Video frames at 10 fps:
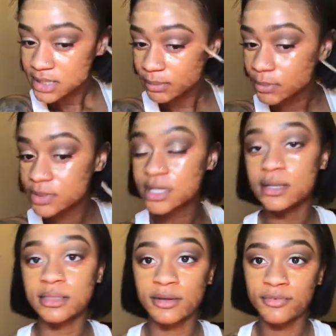some people say
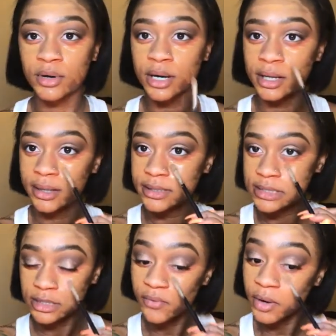that their forehead is a
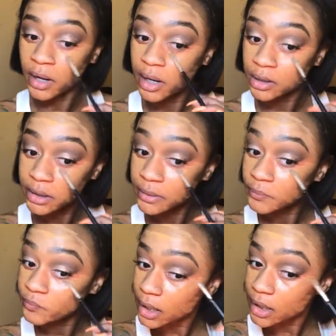different color,
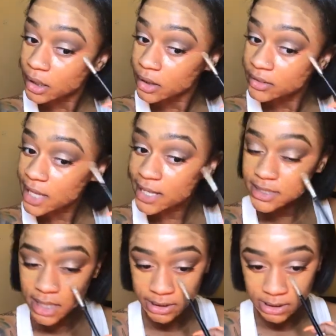and
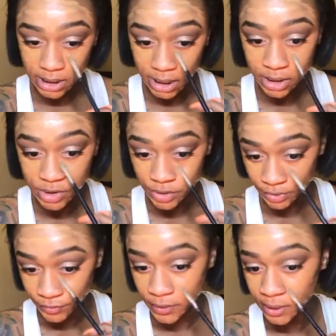that's actually kind of
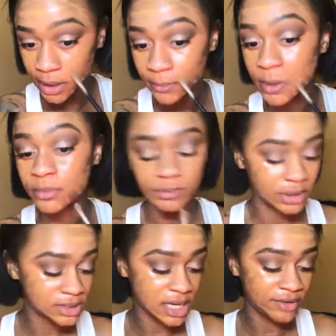true for a lot of people
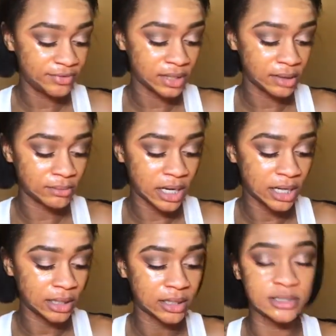because I feel like
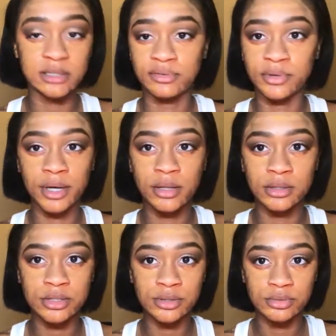mine is a different
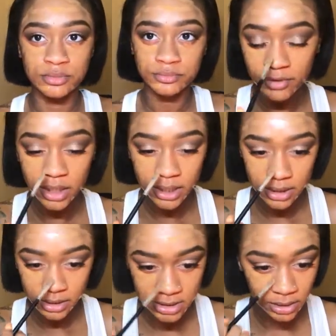color too. I feel like
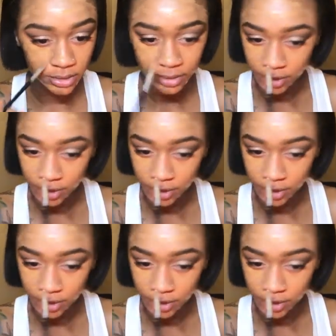it's a little